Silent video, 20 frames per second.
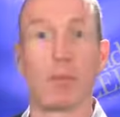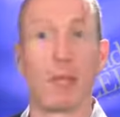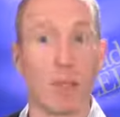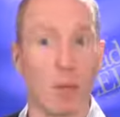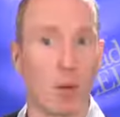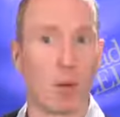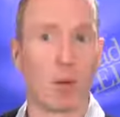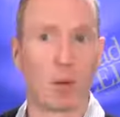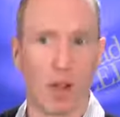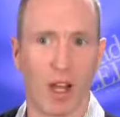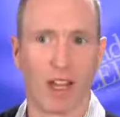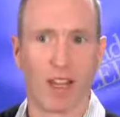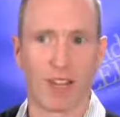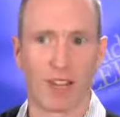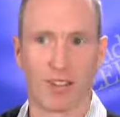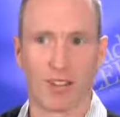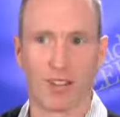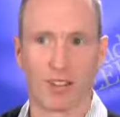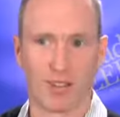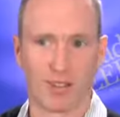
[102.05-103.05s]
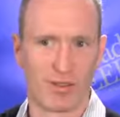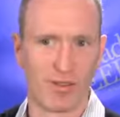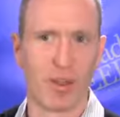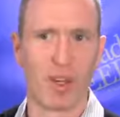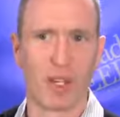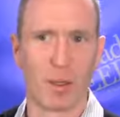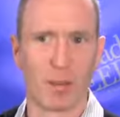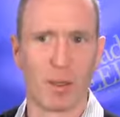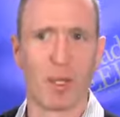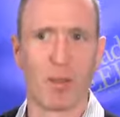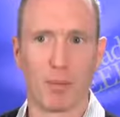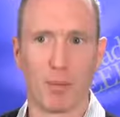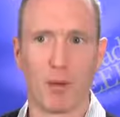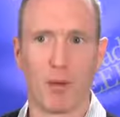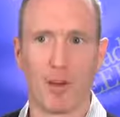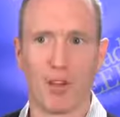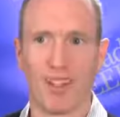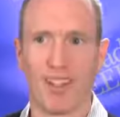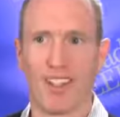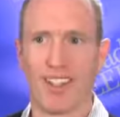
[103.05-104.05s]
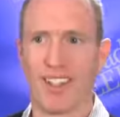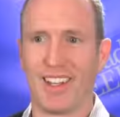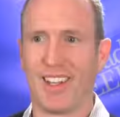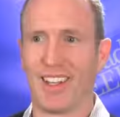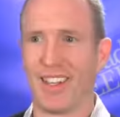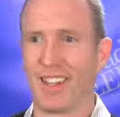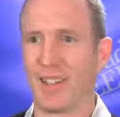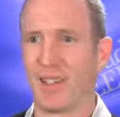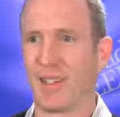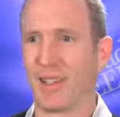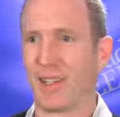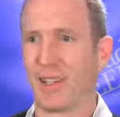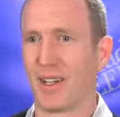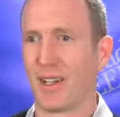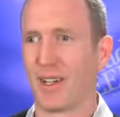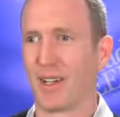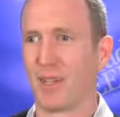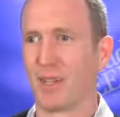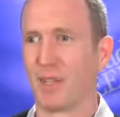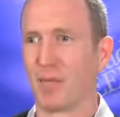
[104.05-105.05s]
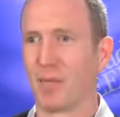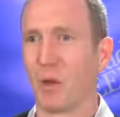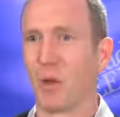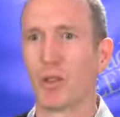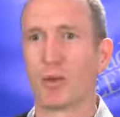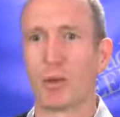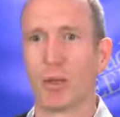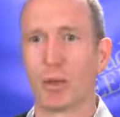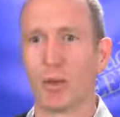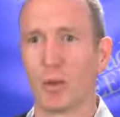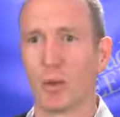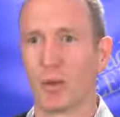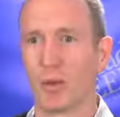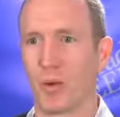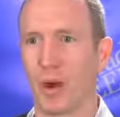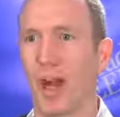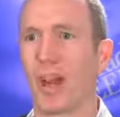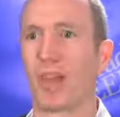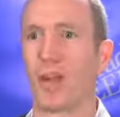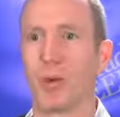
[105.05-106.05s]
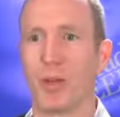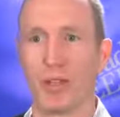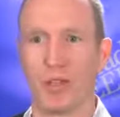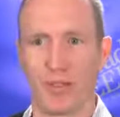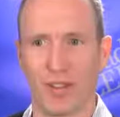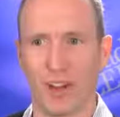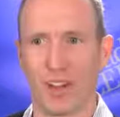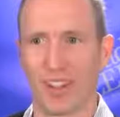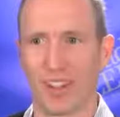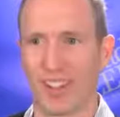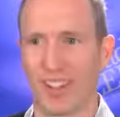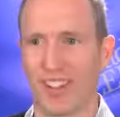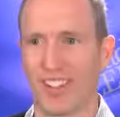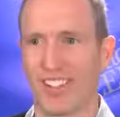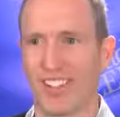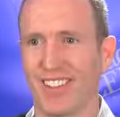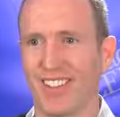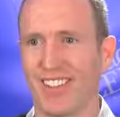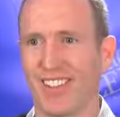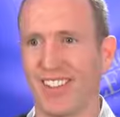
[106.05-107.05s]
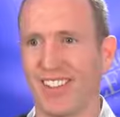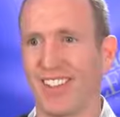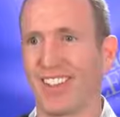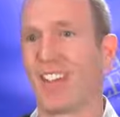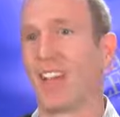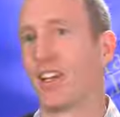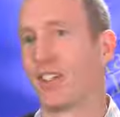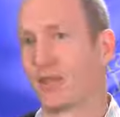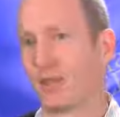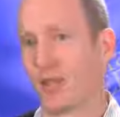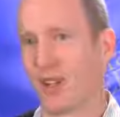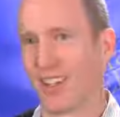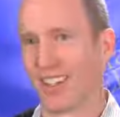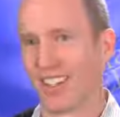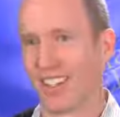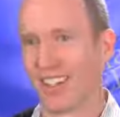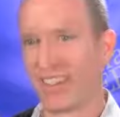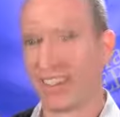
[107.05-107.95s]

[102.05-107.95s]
People like funny people, and most people would rather be funnier than less funny.